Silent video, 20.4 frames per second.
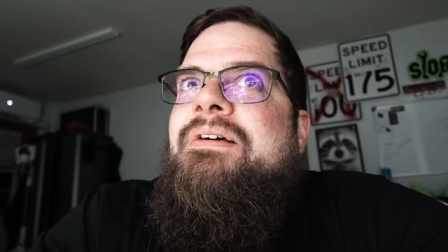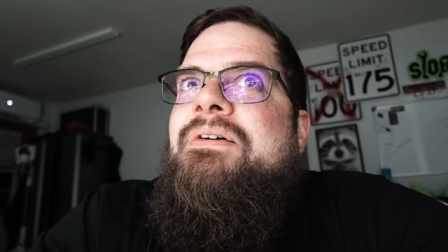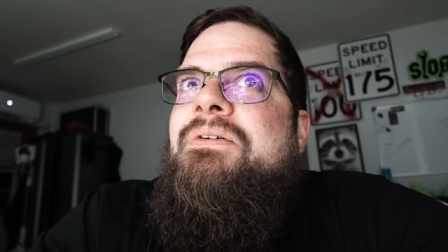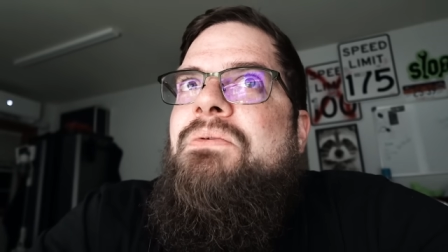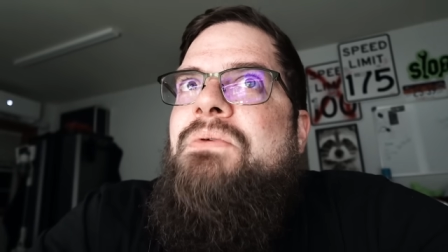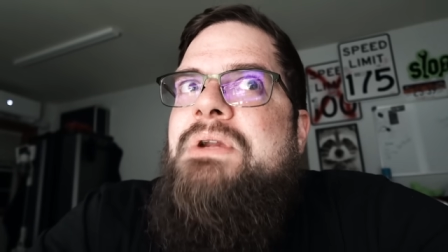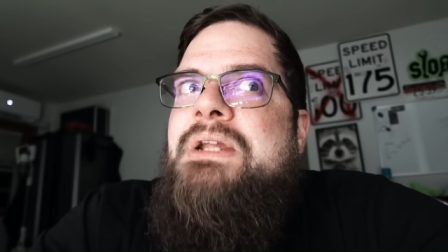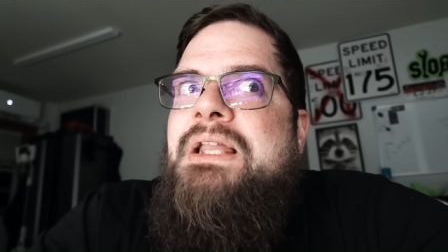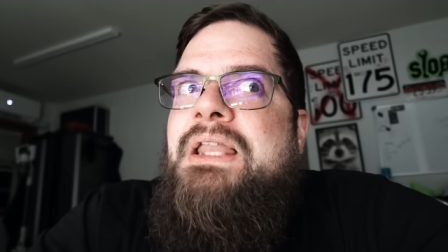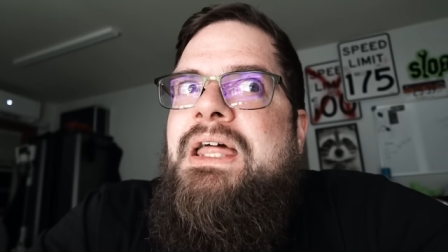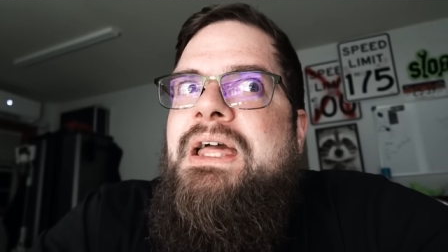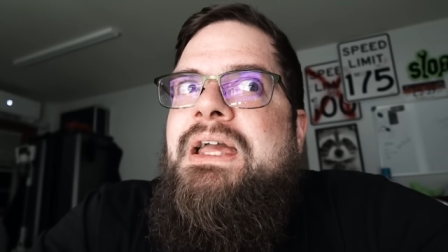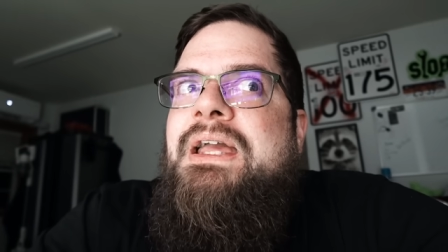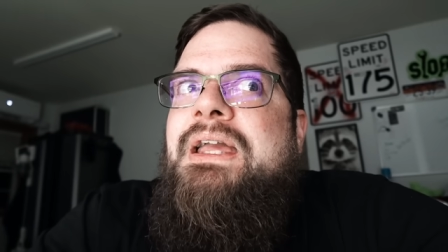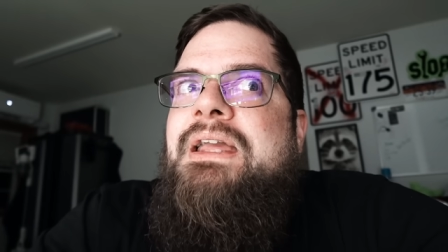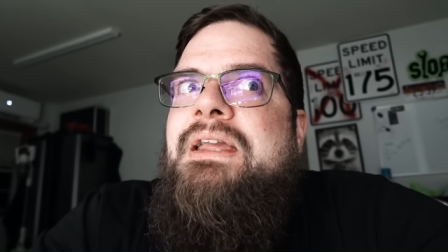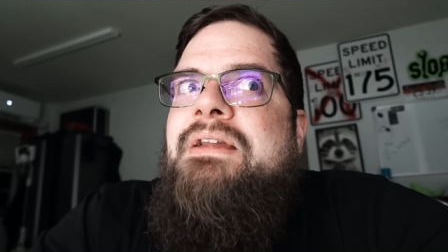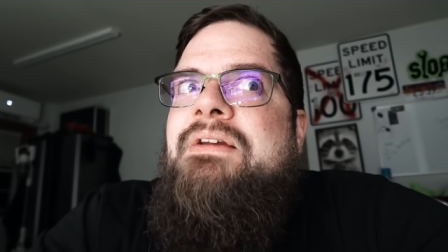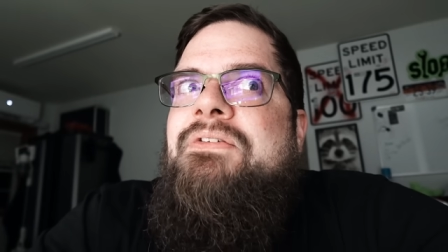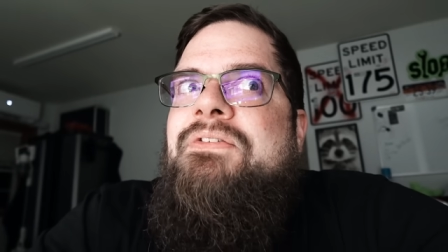
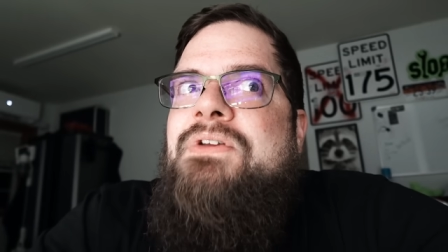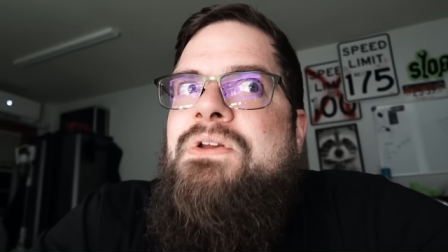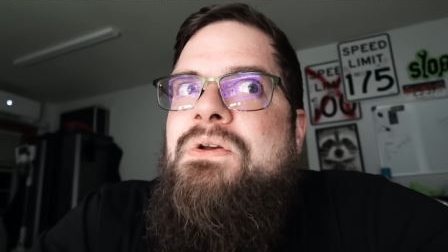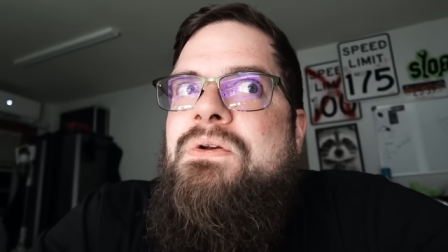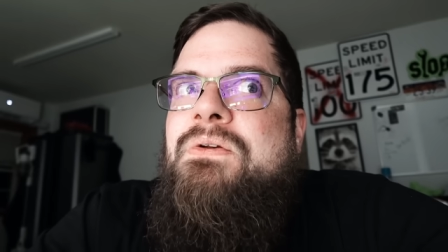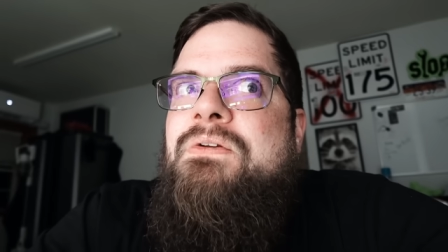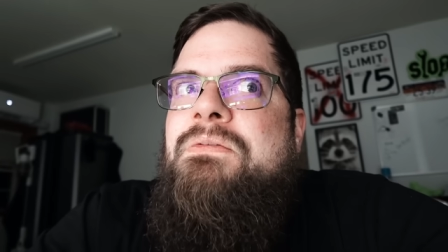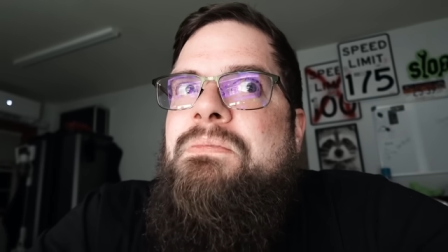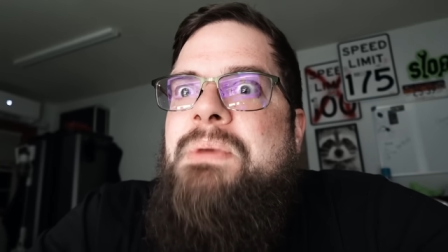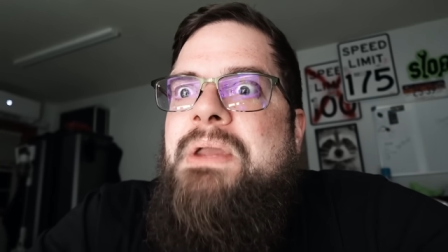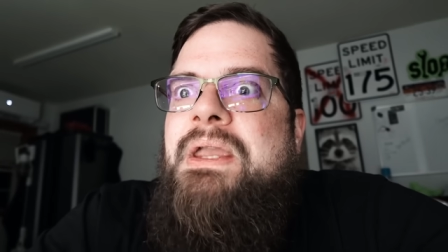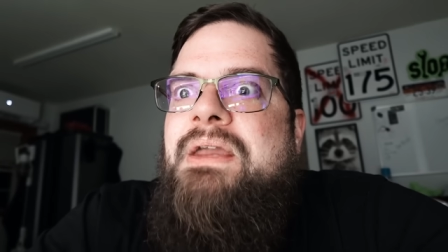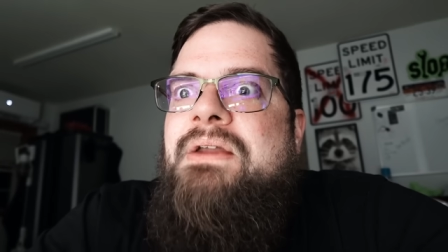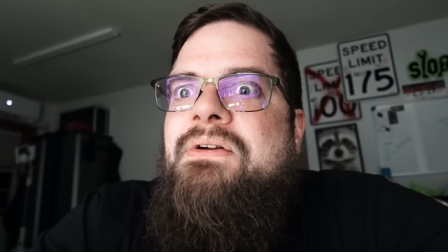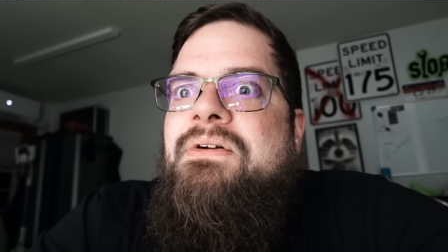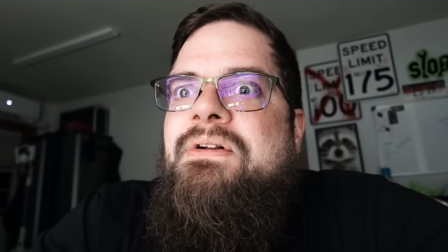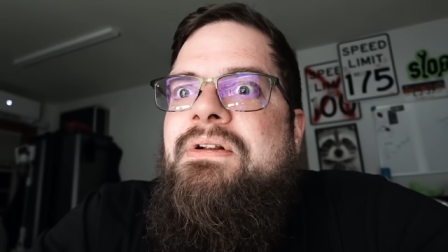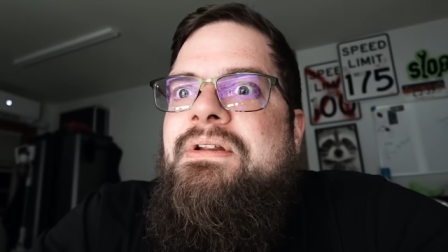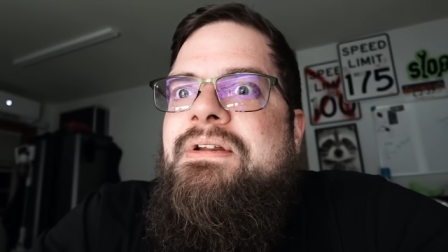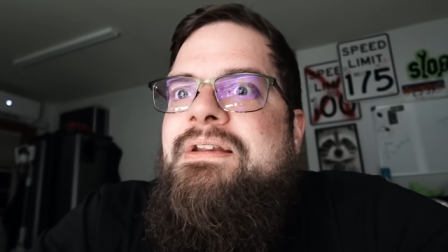relay fuse
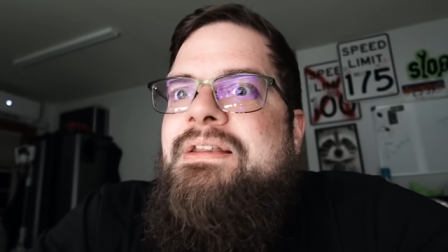panel